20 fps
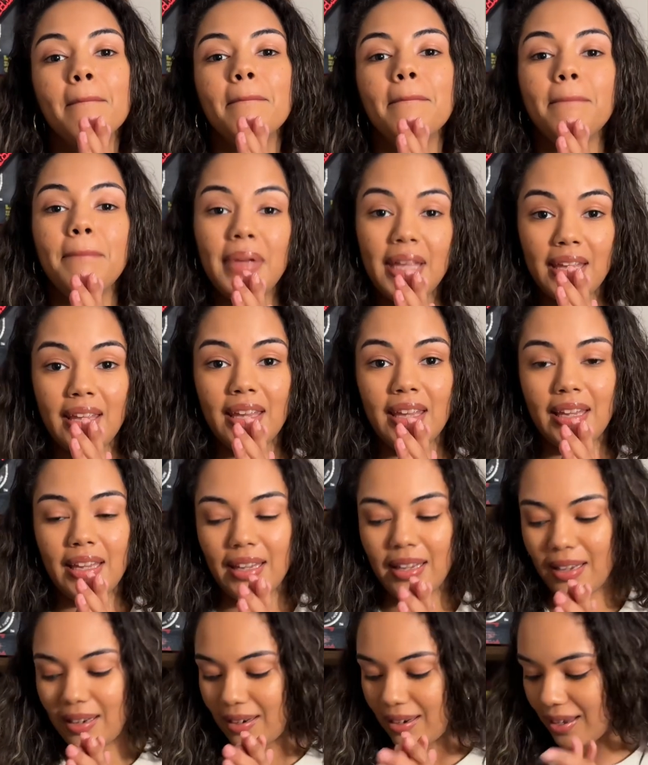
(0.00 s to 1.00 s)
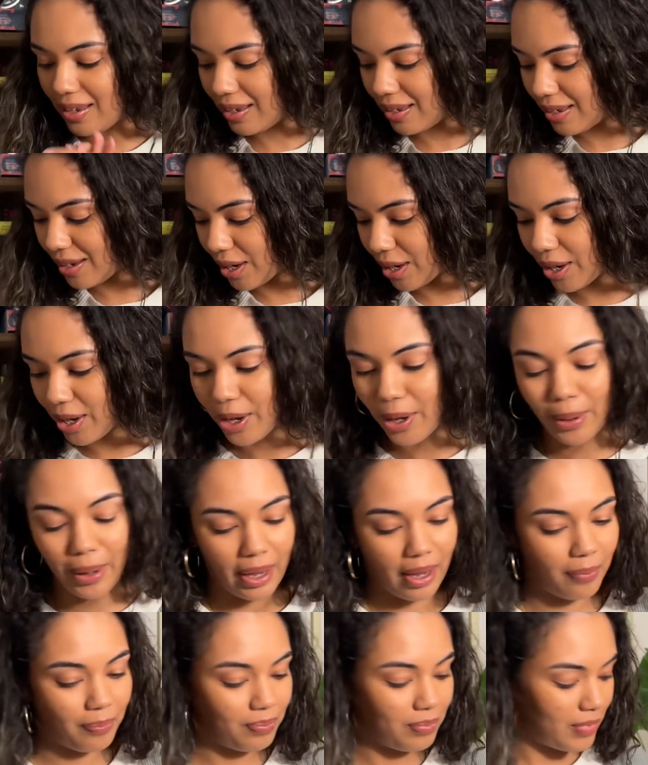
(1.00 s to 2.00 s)
begin.
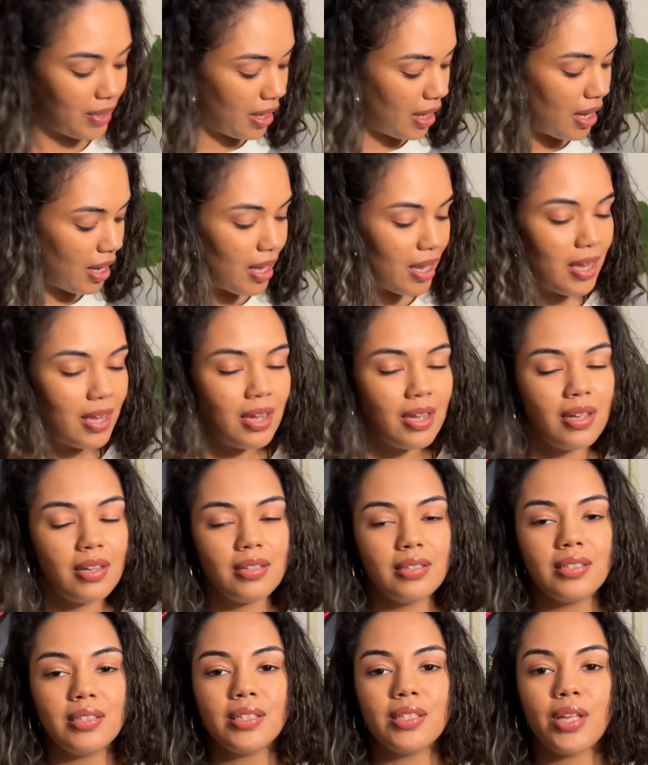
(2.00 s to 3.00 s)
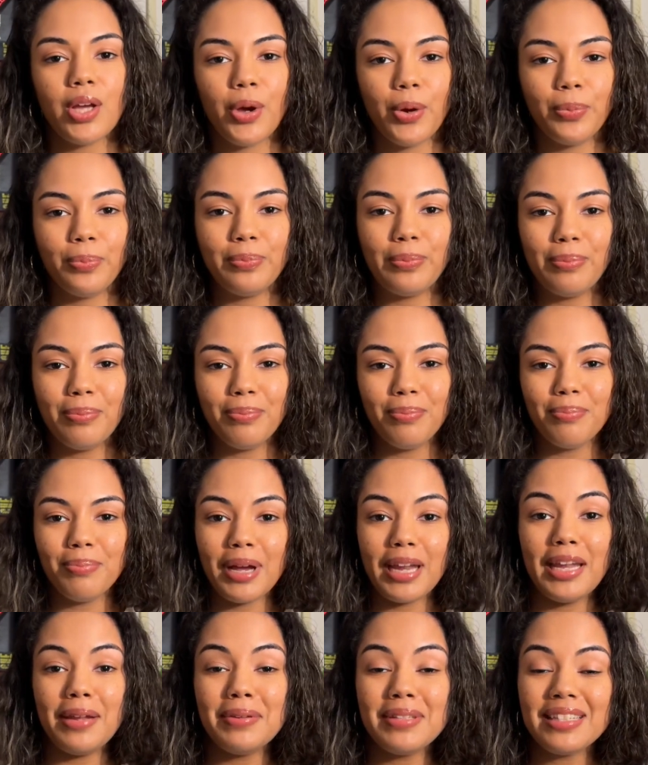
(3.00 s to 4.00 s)
Okay, so my
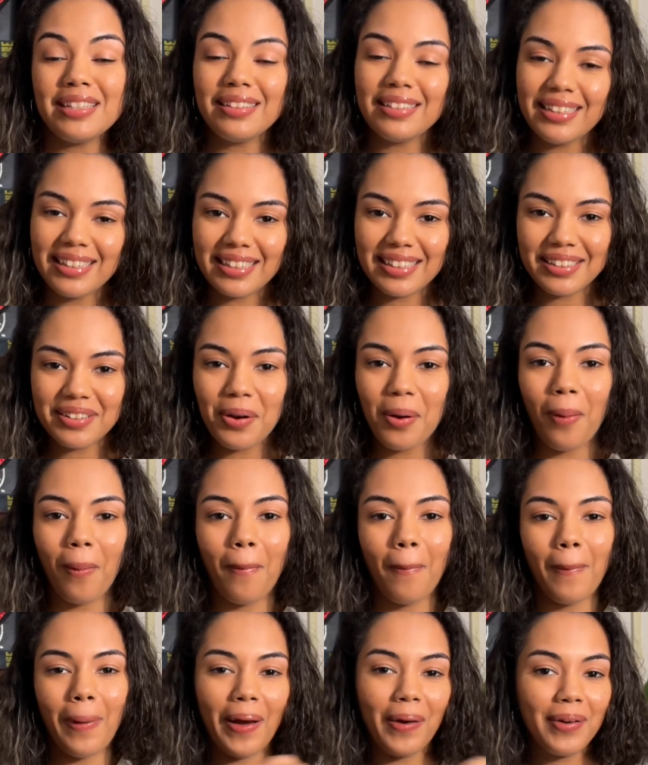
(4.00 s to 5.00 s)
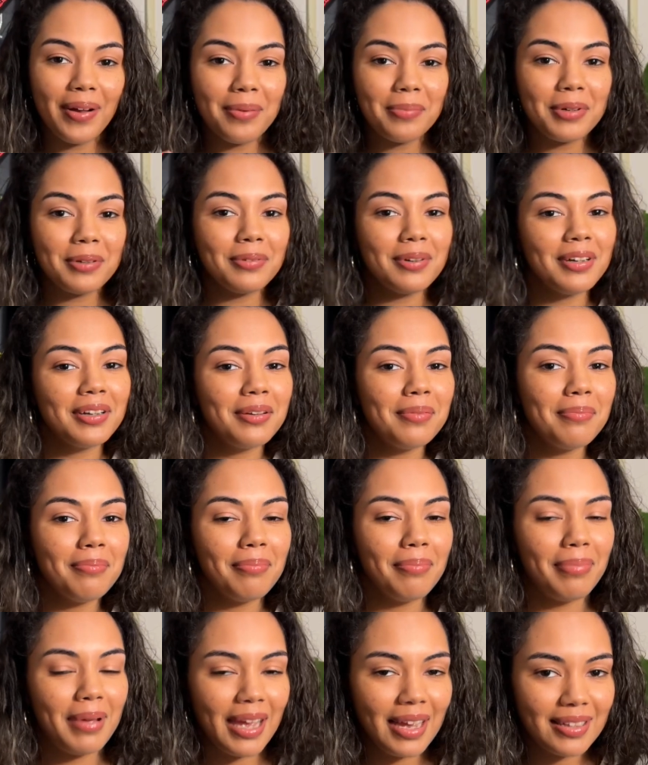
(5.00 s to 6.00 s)
name is Aaliyah. Welcome or welcome
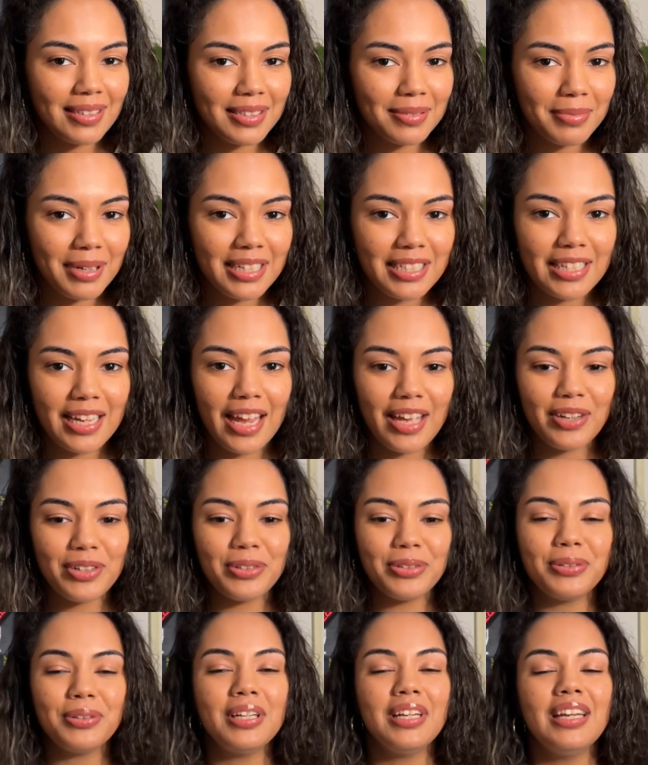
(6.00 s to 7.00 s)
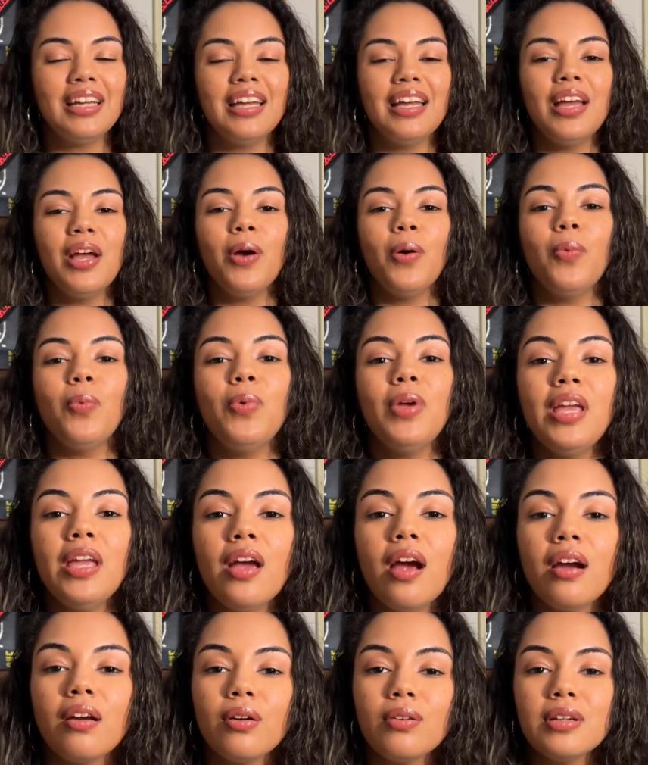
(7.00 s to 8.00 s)
back to my channel. We
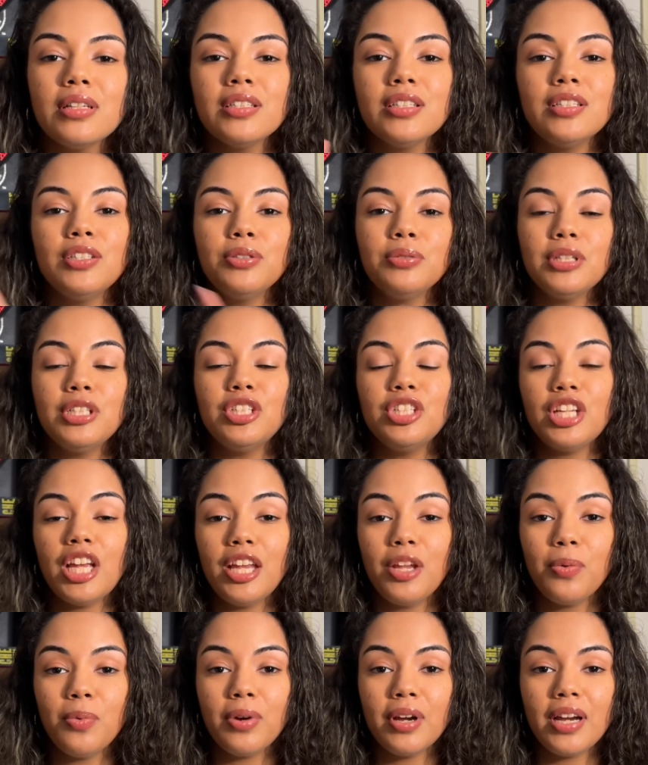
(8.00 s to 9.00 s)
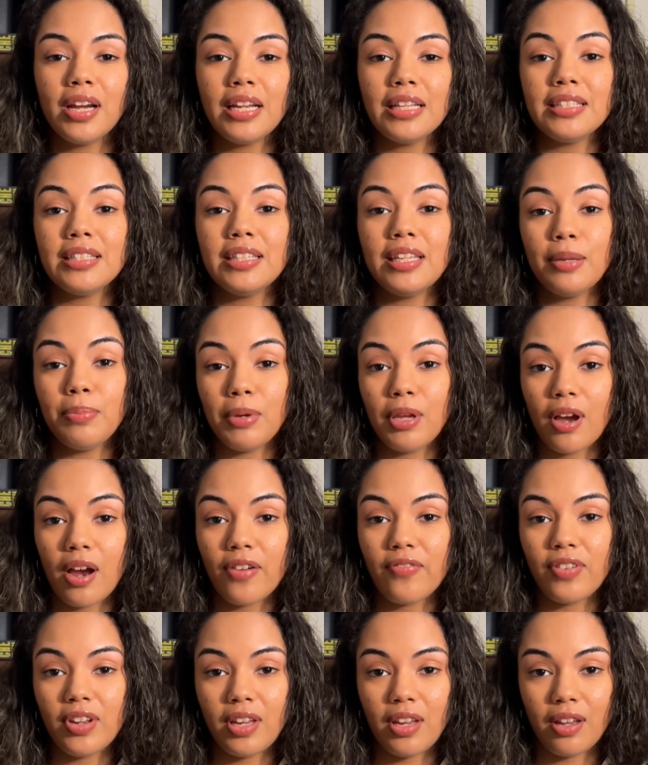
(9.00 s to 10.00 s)
are going to do a January TBR
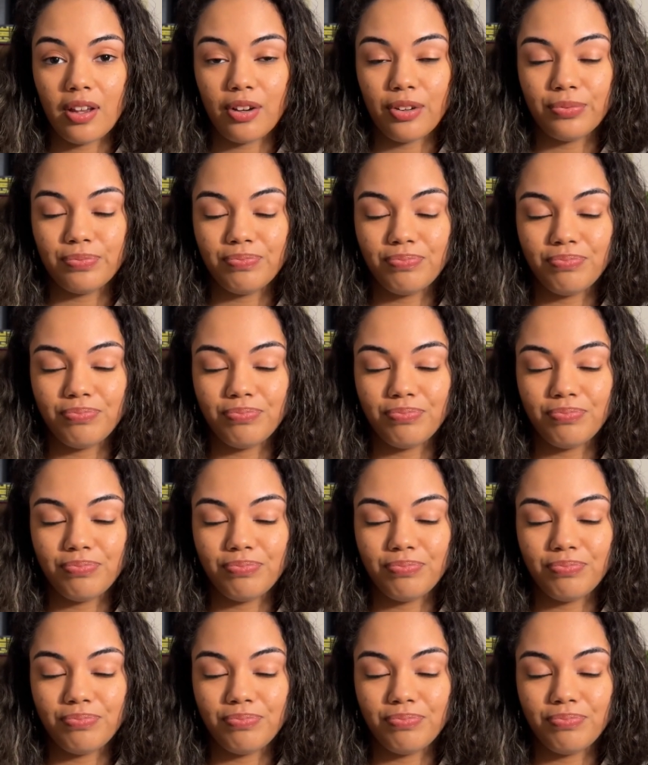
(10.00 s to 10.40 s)
video.